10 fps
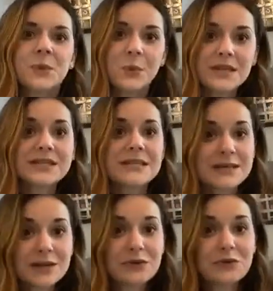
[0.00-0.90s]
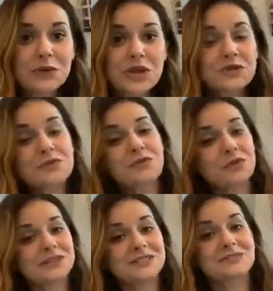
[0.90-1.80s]
We see that if you hear the
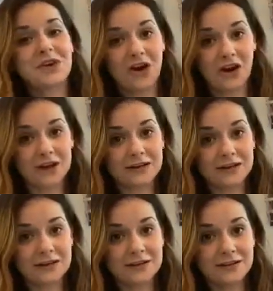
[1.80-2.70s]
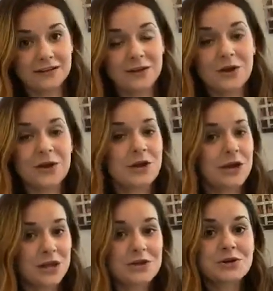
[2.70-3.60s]
voice of God
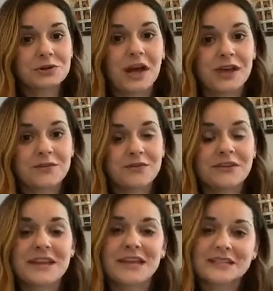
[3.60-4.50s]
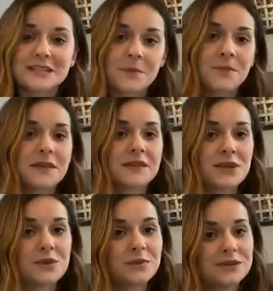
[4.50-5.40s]
in your life, it's something
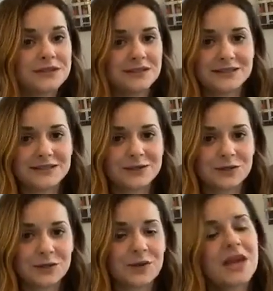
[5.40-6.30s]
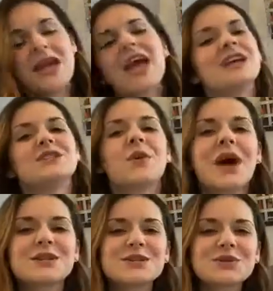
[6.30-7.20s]
that you need to listen to. And so
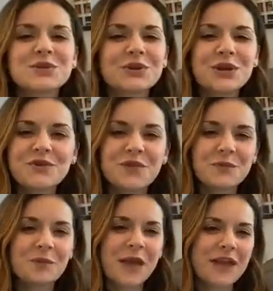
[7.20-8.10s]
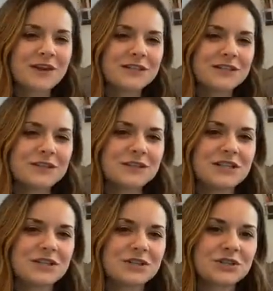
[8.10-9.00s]
as you're learning from your parents and your
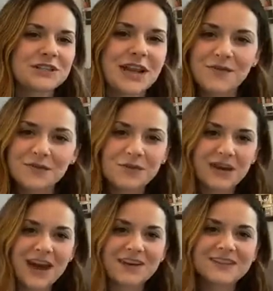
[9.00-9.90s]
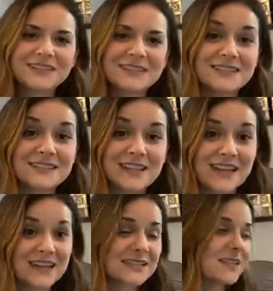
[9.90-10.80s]
teachers and everyone else, and I
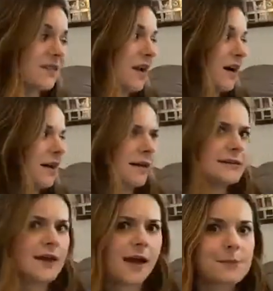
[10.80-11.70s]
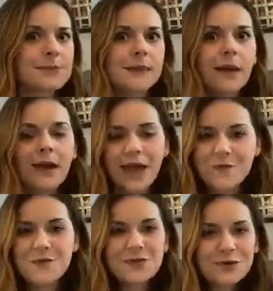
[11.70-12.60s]
guess even Hugga at times,
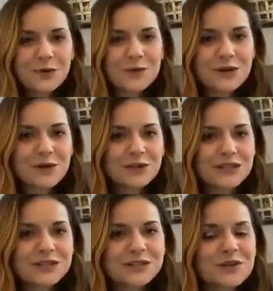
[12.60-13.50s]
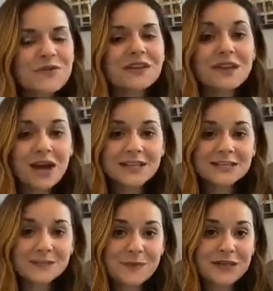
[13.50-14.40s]
if you learn to be a good listener, then God
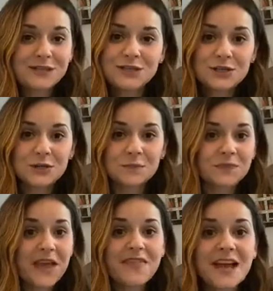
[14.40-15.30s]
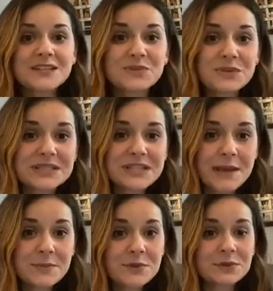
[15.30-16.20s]
can speak to you. And that's what
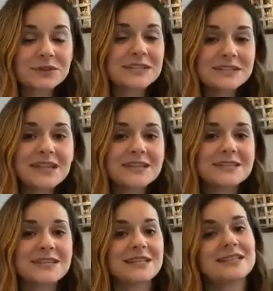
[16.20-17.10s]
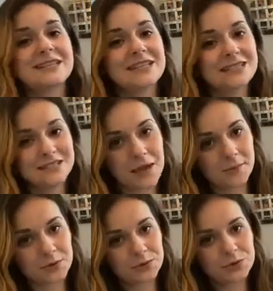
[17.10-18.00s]
this lesson is in
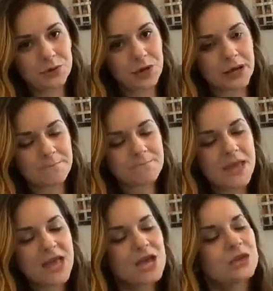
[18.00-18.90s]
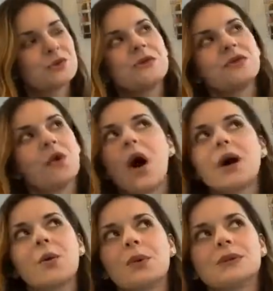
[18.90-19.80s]
Samuel's story. So even though
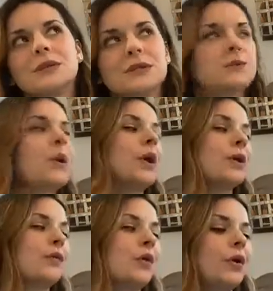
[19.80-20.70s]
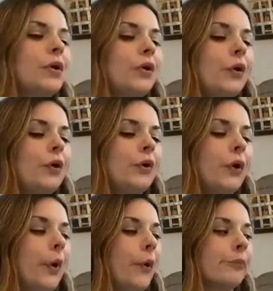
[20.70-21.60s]
Hugga wasn't displaying a very good,
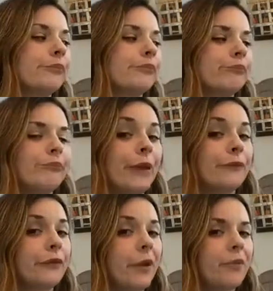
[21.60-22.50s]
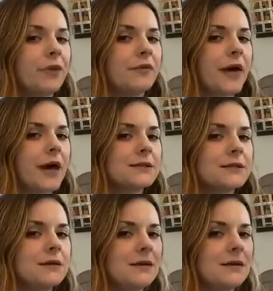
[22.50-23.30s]
example of that,